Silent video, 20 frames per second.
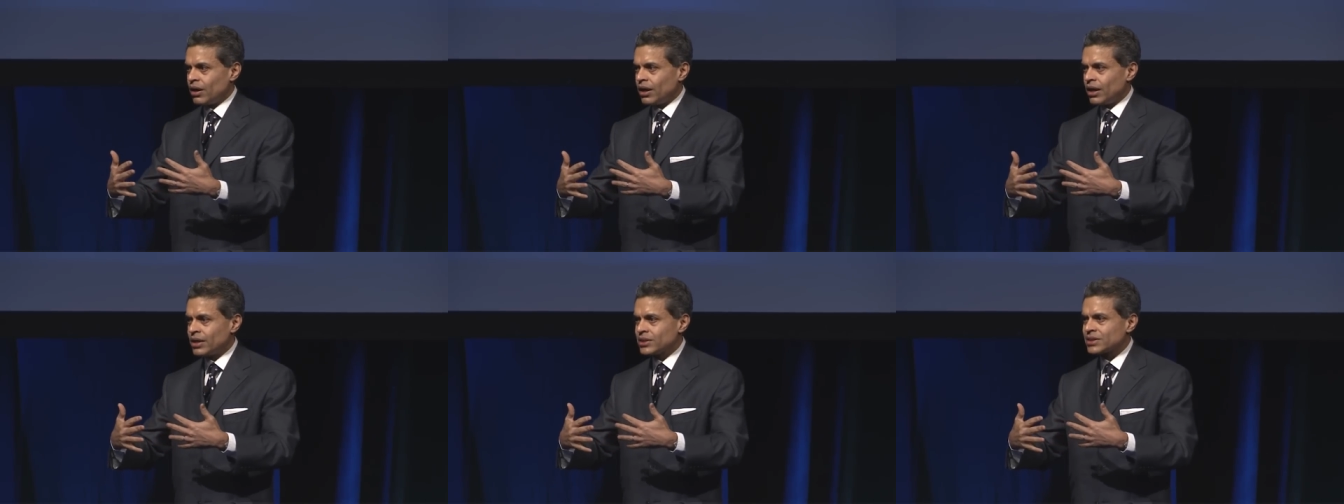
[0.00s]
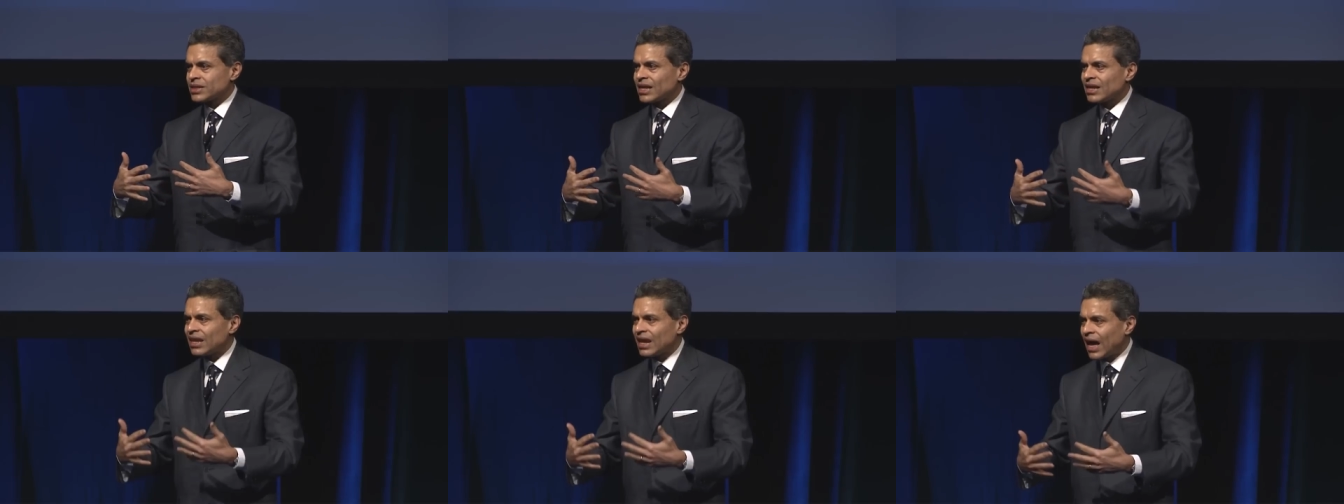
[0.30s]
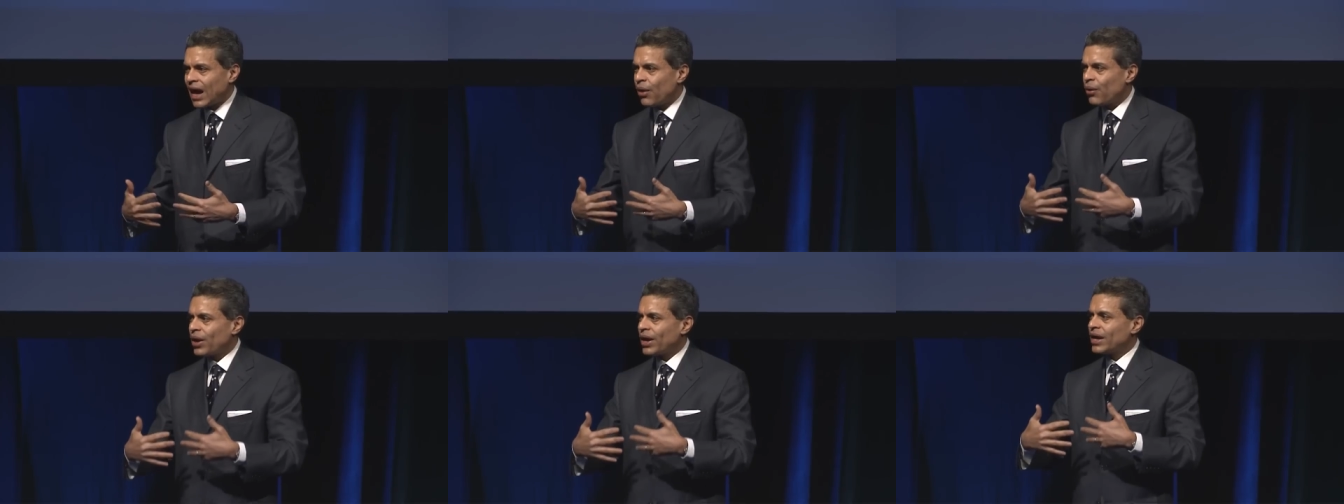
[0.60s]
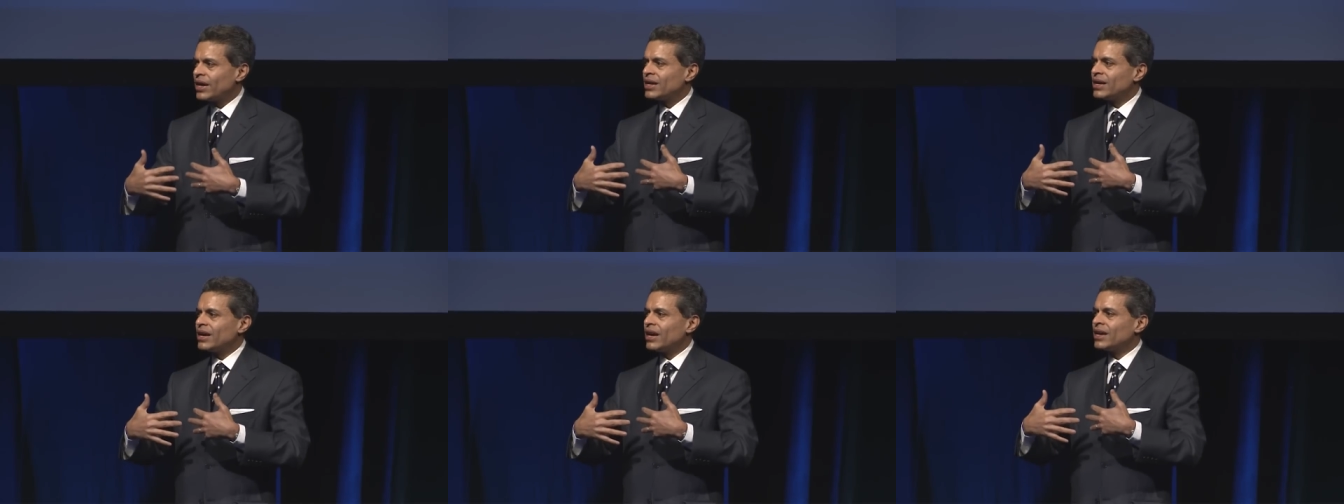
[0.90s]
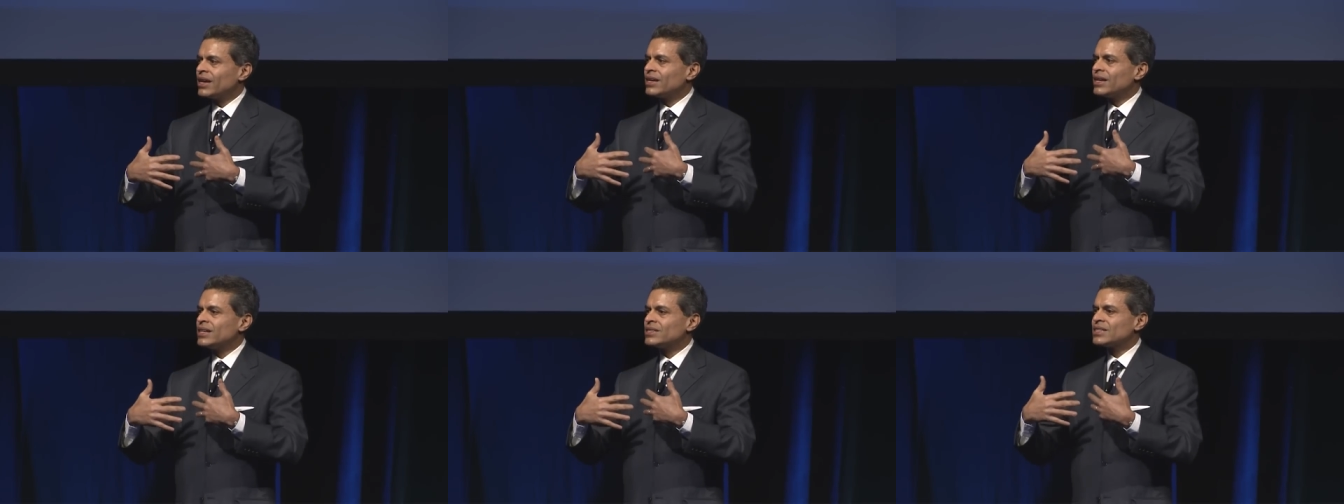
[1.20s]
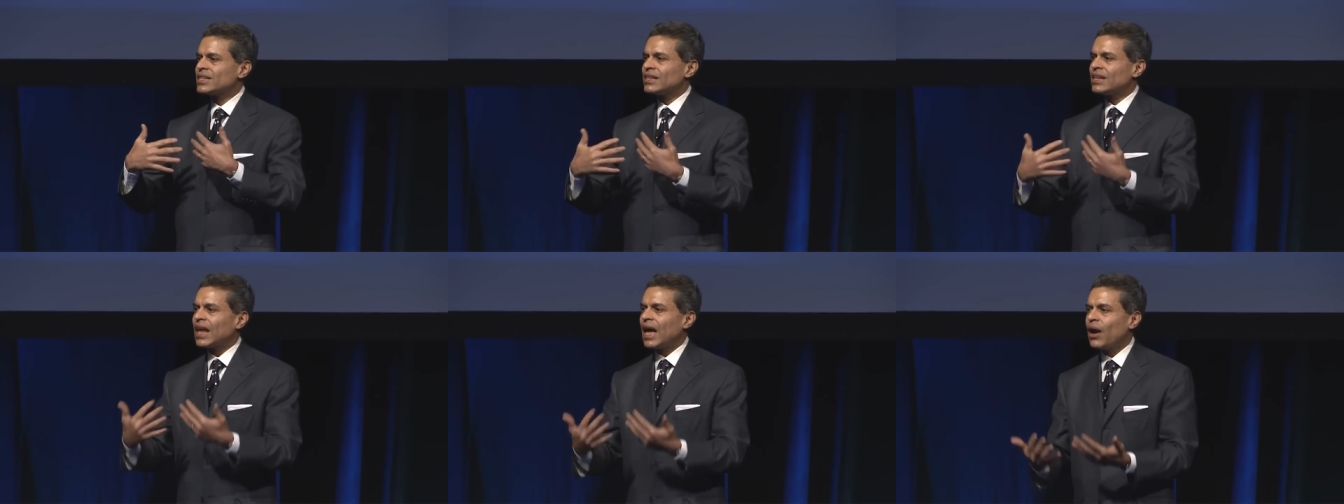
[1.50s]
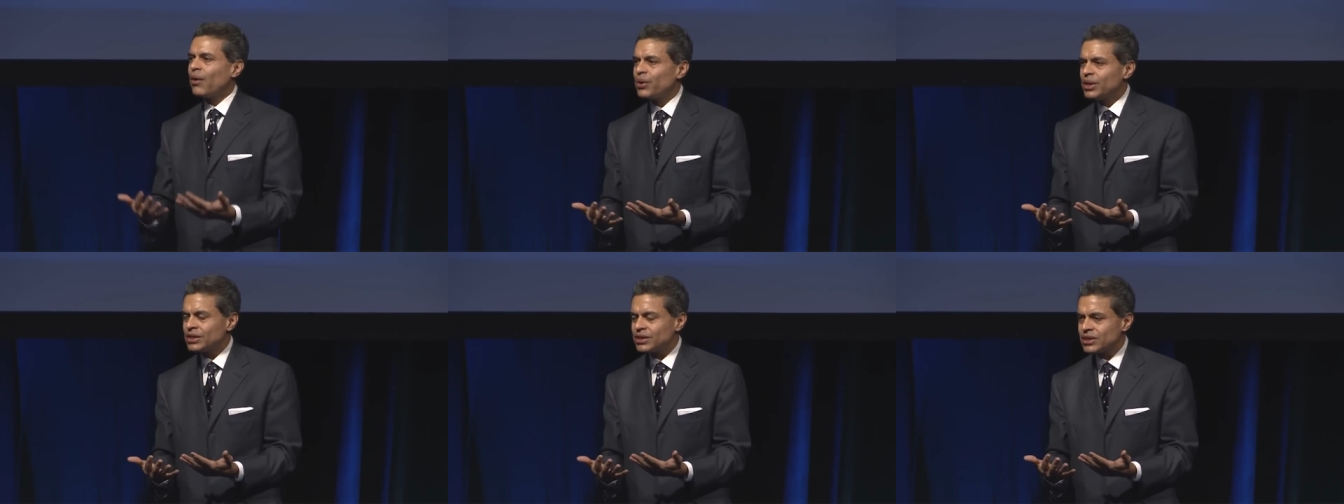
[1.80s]
is
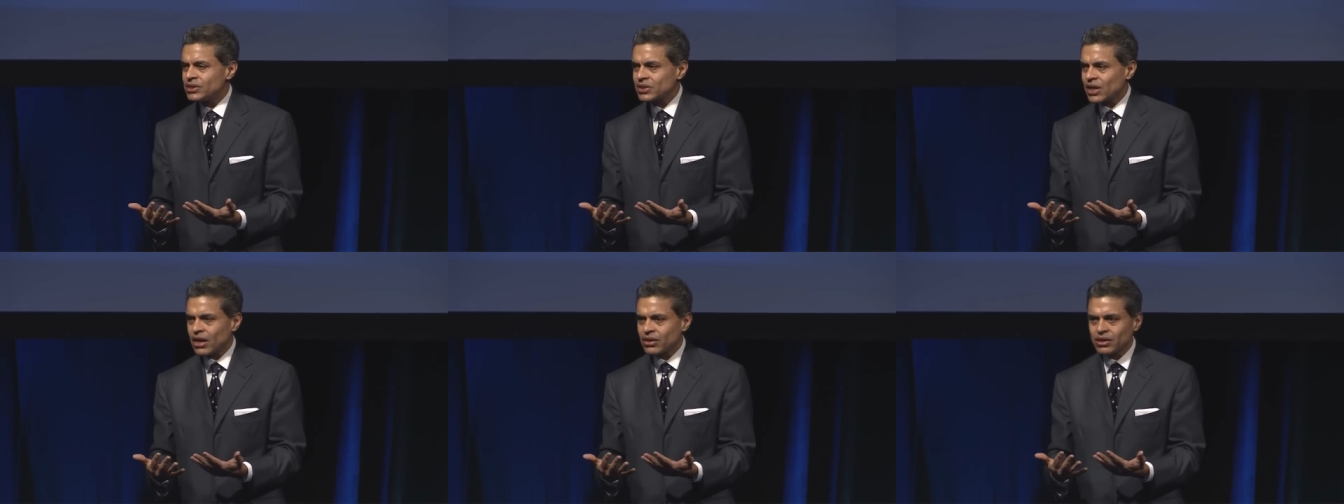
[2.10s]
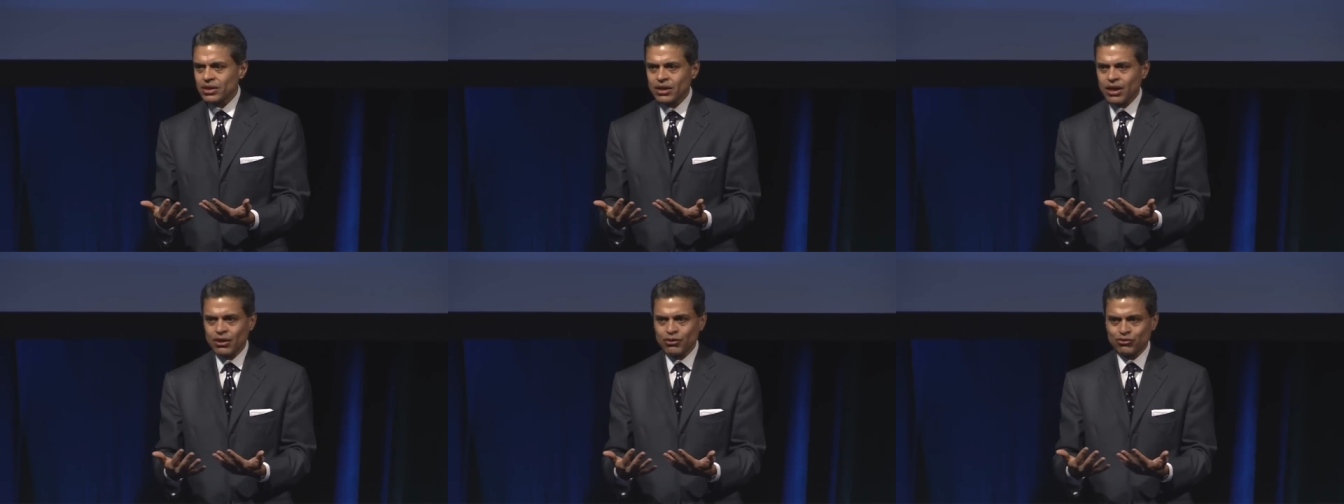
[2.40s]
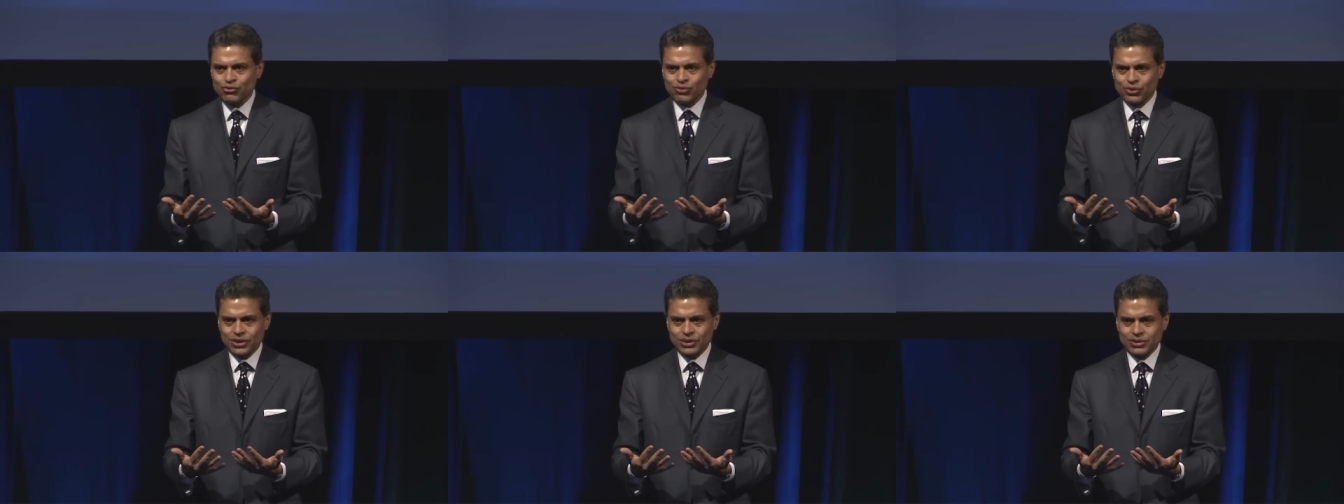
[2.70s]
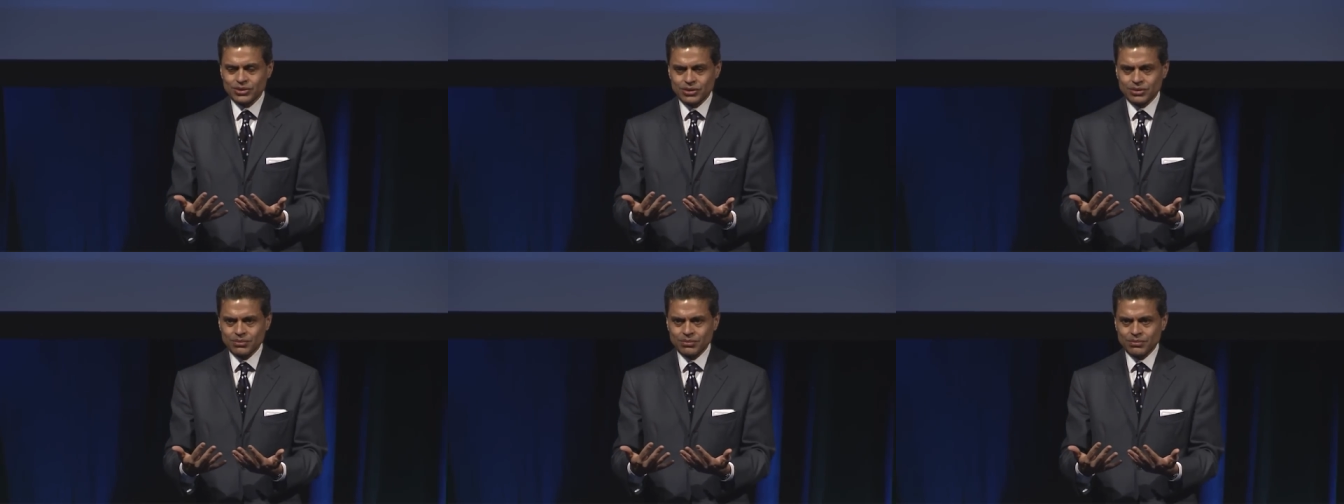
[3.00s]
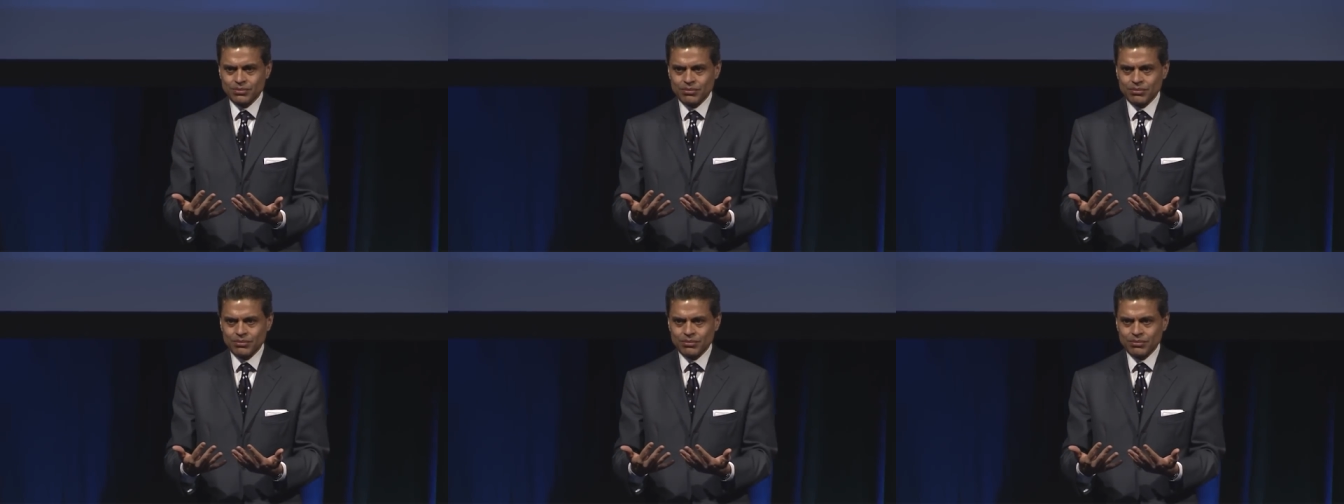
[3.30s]
allowing these other countries